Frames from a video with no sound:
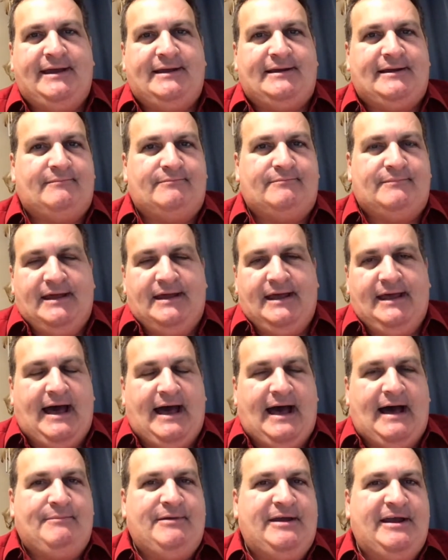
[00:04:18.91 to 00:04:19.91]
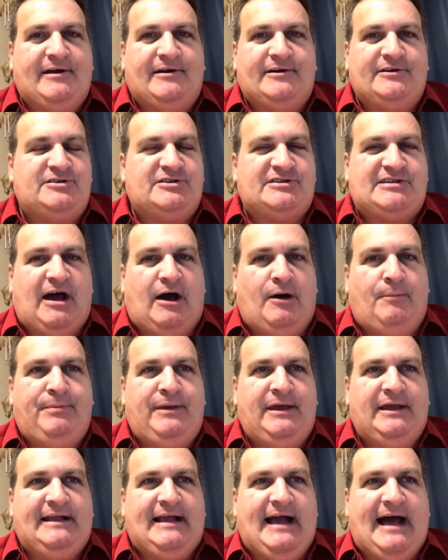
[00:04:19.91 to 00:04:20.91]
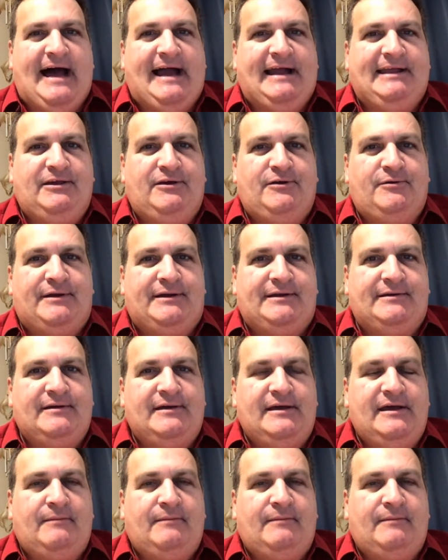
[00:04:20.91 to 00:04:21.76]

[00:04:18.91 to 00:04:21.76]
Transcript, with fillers: And I'm I'm here to just help you and guide you and